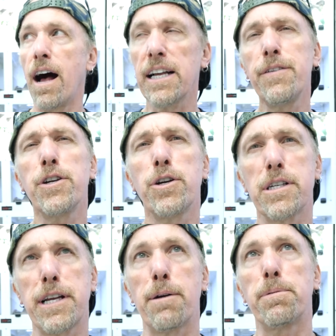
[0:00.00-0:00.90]
give you a good
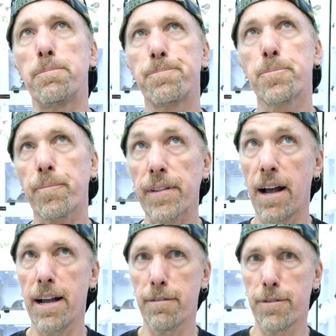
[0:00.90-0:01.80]
example. I
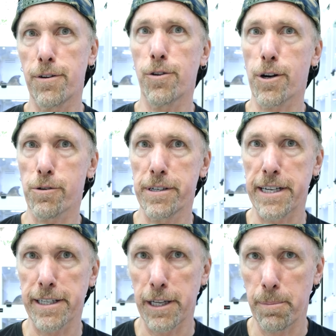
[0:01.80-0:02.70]
have large
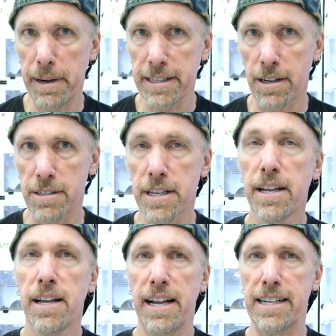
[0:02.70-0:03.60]
reticulated pythons,
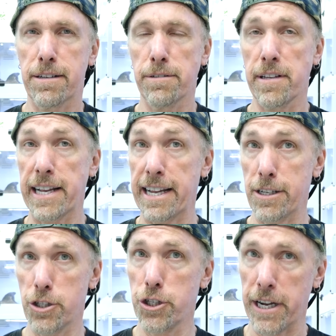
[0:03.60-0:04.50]
and sometimes they
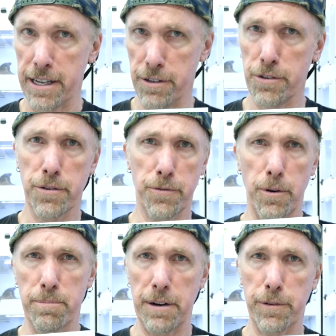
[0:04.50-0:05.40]
get chickens
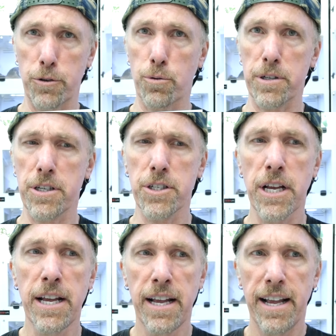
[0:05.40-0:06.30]
from different sources,
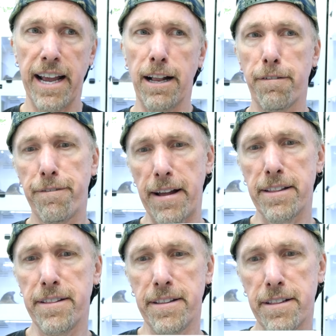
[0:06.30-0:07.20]
and I'll
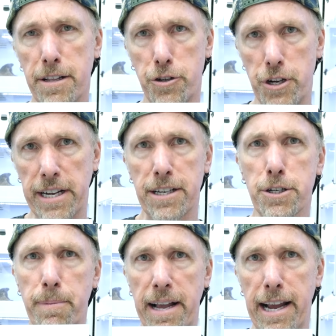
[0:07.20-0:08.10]
fed the chicken to
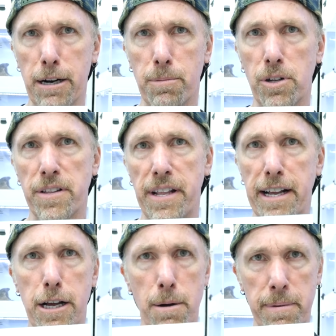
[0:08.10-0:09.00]
my animal, and then I
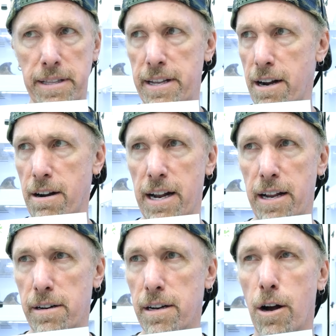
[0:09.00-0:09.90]
come in there
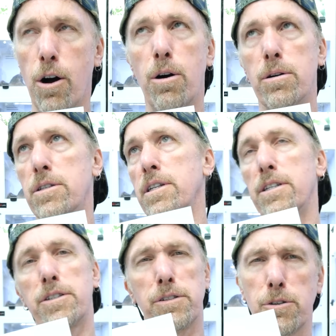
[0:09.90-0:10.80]
and, oh
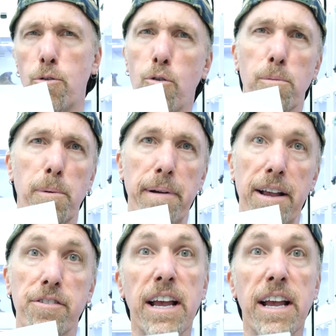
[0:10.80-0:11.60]
goodness, there's a horrible mess,